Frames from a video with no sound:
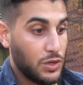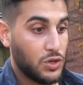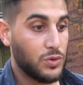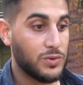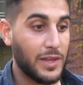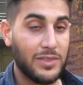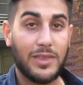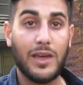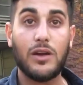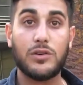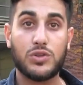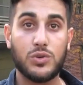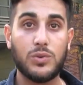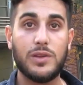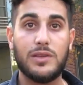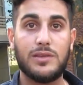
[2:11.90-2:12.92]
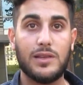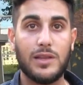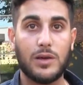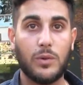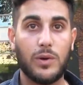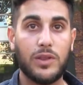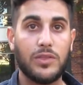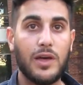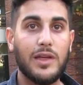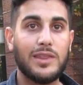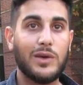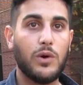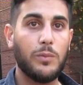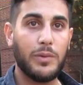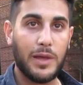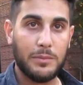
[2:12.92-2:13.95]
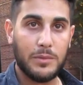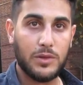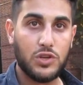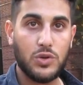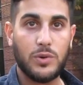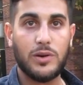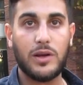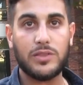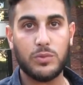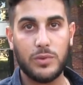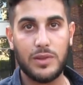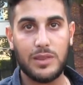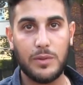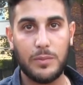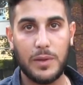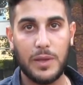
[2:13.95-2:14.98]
issues that they are truly dealing with, they will blame the Jew and not really the